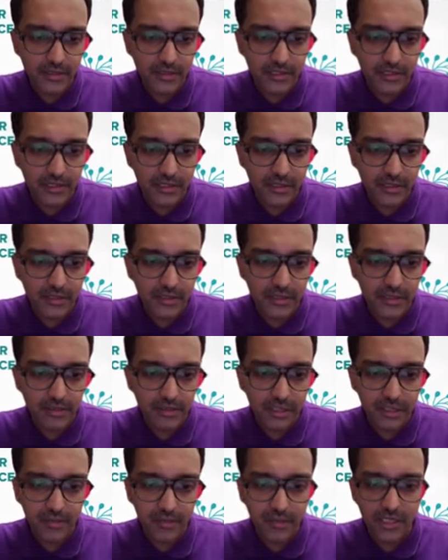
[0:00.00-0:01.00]
the uh,
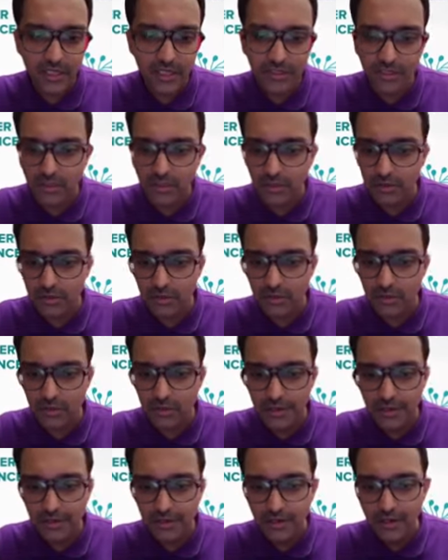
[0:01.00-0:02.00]
multimedia agent console
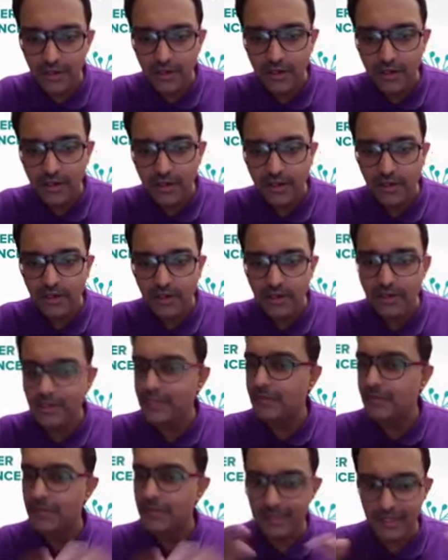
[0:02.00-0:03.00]
here, and
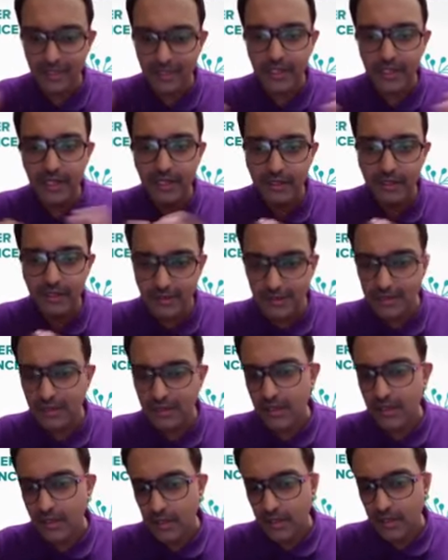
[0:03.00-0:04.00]
it basically has
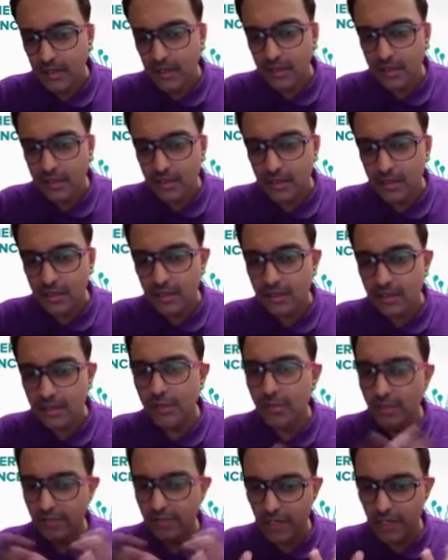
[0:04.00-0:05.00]
uh, a
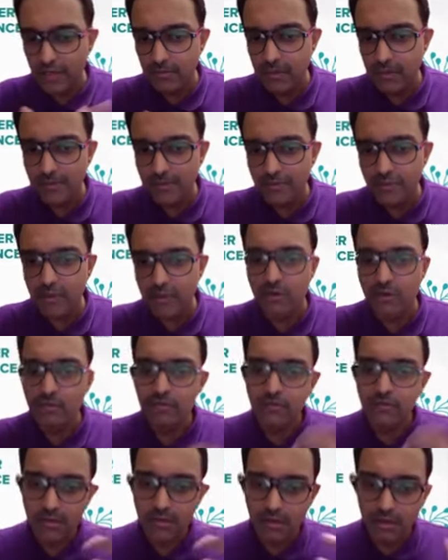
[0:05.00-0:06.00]
unified
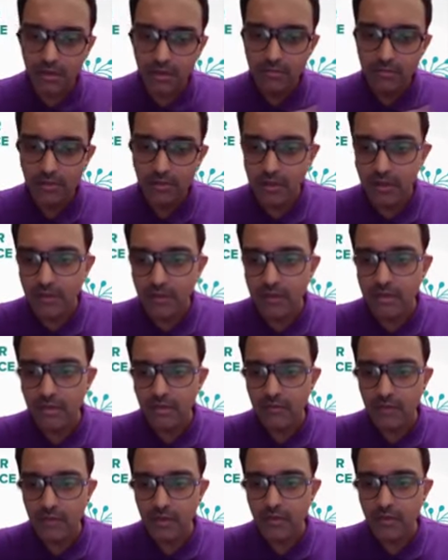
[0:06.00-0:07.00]
platform uh, uh,
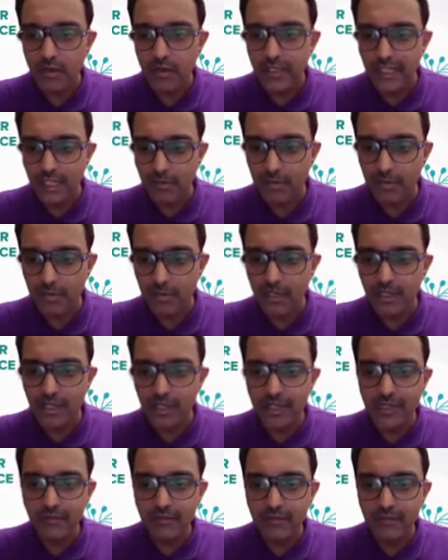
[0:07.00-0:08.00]
with calling
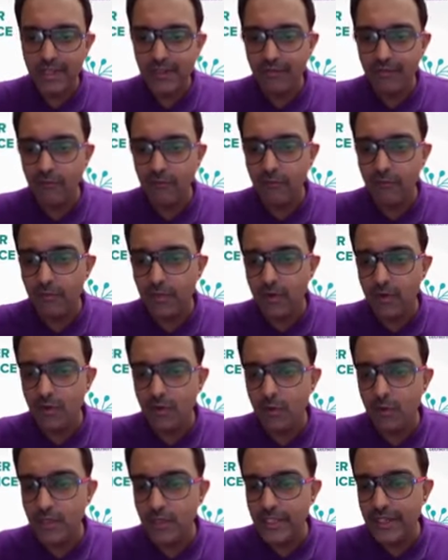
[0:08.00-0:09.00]
capability, and we have
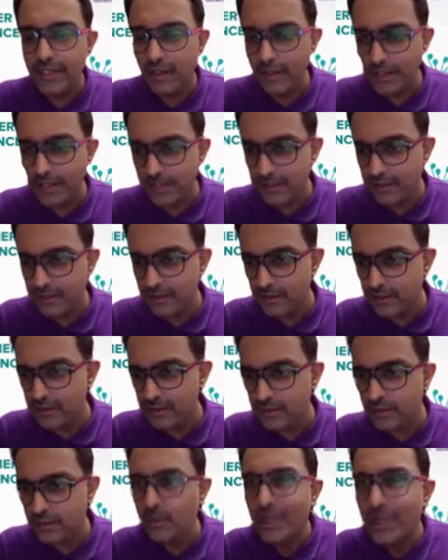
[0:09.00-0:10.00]
all the
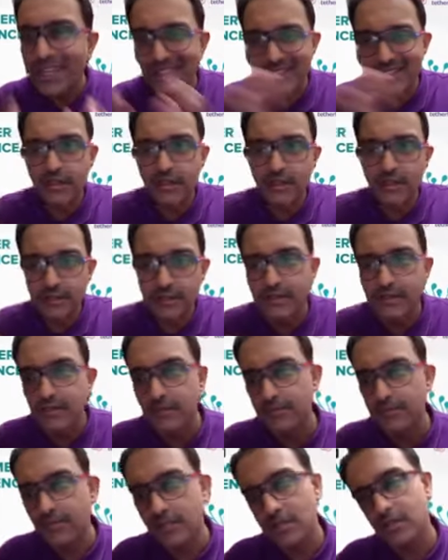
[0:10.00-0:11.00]
connectors to external
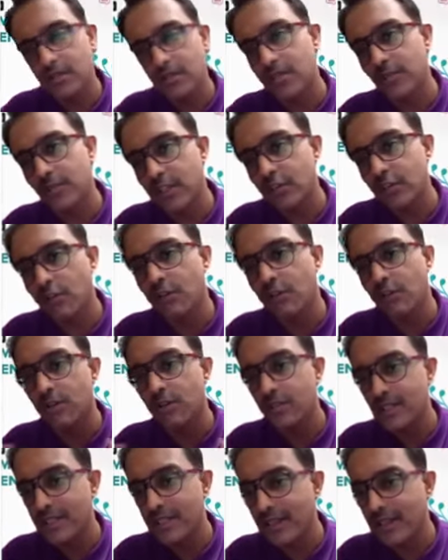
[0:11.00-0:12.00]
systems. Uh, we talk
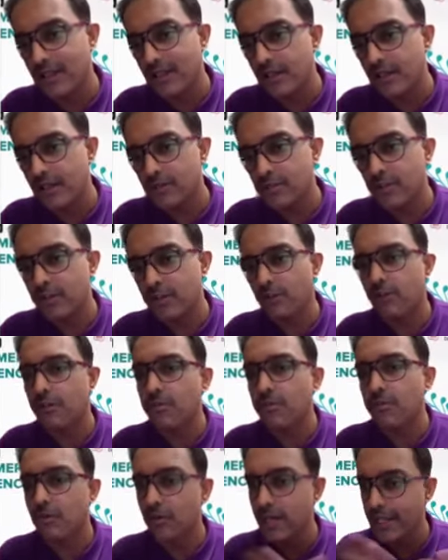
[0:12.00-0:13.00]
about CRMs, we talk
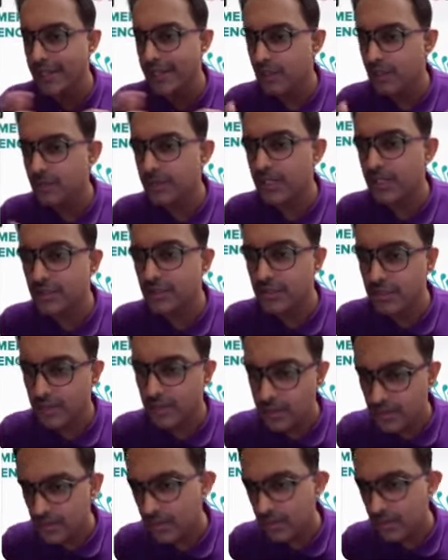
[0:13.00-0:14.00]
about NLP
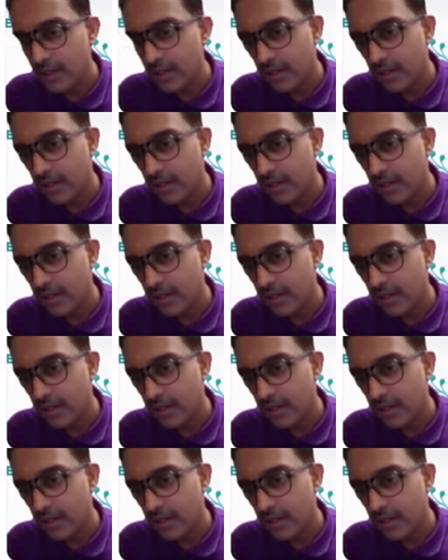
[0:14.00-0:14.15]
engines,